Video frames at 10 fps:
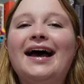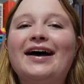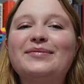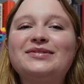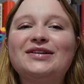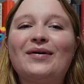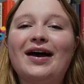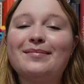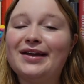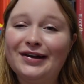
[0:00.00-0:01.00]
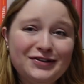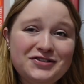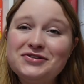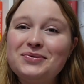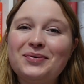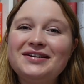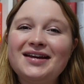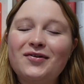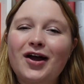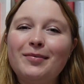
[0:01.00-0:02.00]
um, so I'm here to do a
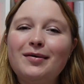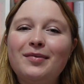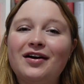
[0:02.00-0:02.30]
one-take wrap-up